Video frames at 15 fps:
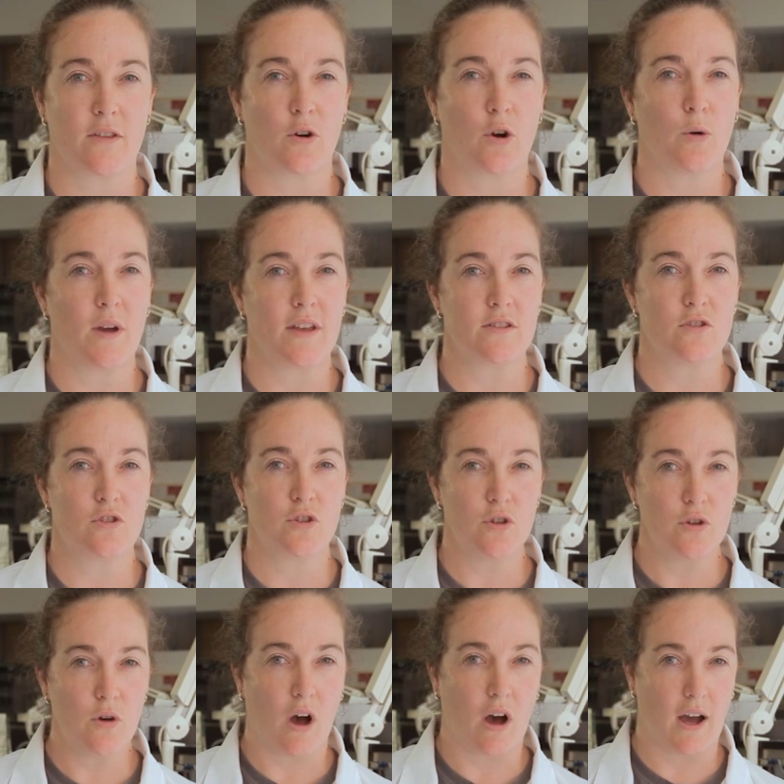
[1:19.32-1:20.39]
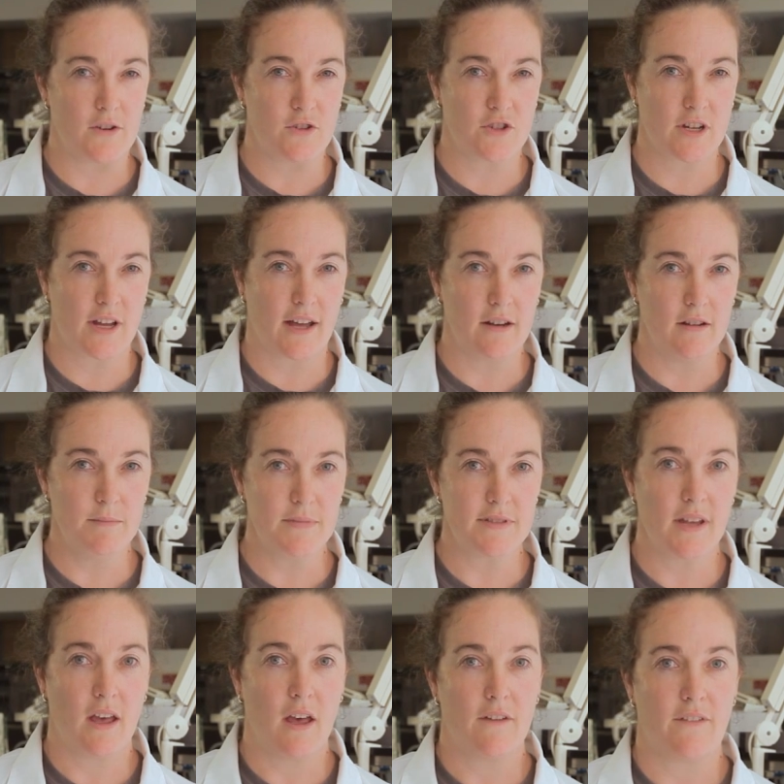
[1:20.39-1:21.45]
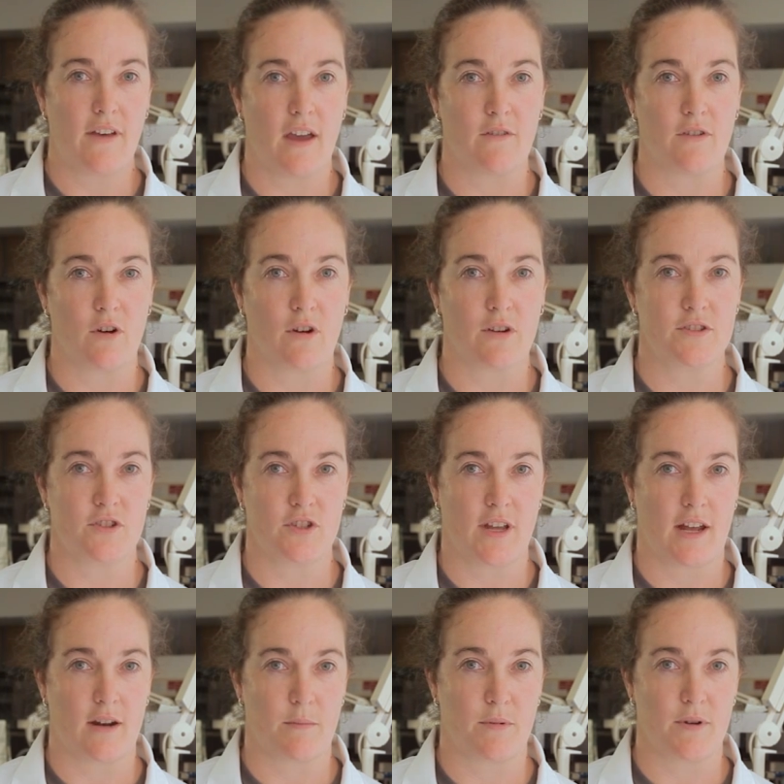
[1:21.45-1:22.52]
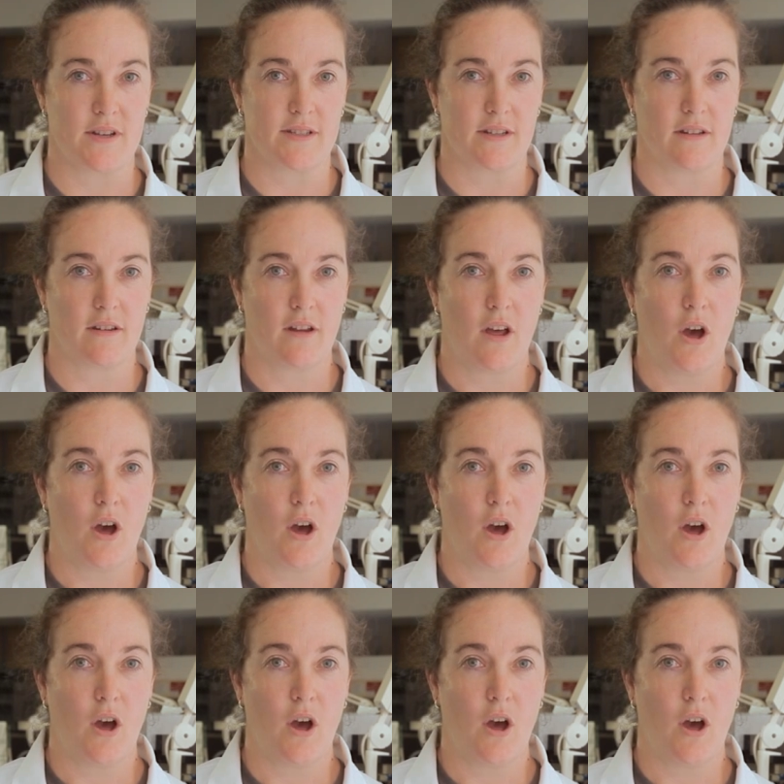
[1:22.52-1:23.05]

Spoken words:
there are always two hydrogen atoms for every oxygen atom present.